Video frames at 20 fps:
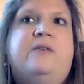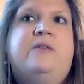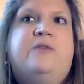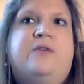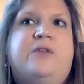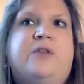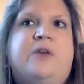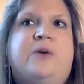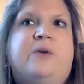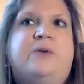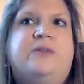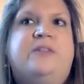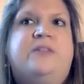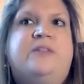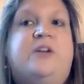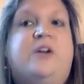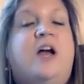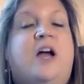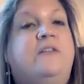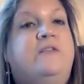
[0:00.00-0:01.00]
For those
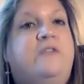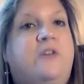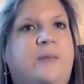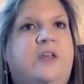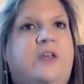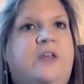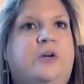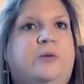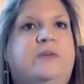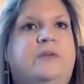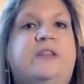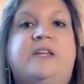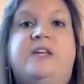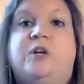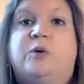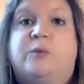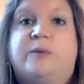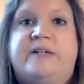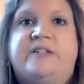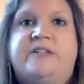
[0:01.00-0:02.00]
that are unfamiliar with
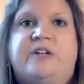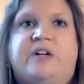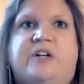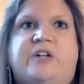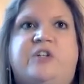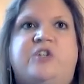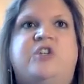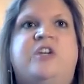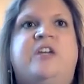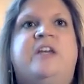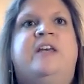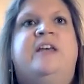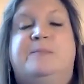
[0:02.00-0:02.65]
legal research,